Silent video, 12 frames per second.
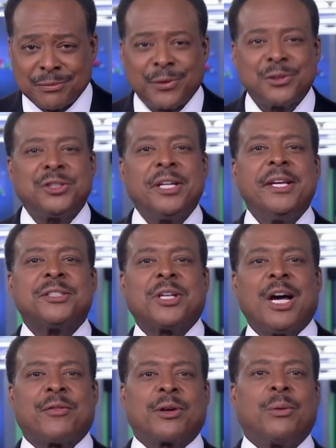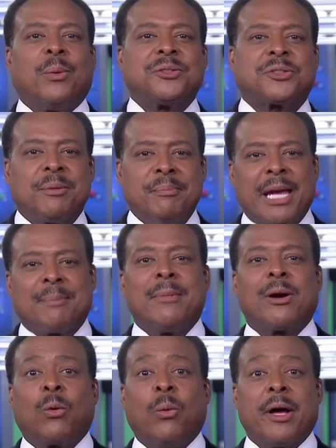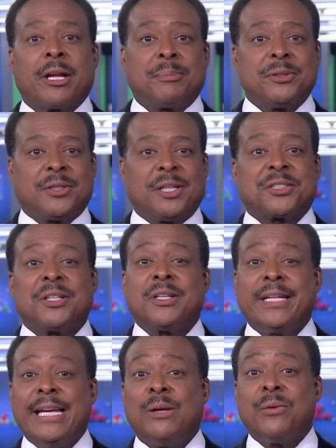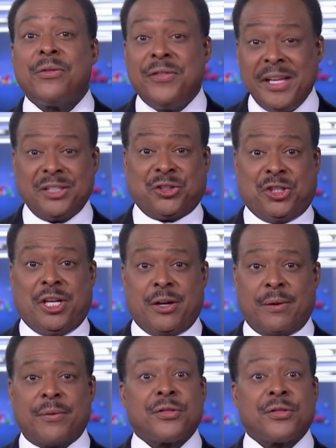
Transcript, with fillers: Virginia's governor wants to make marijuana possession legal this year,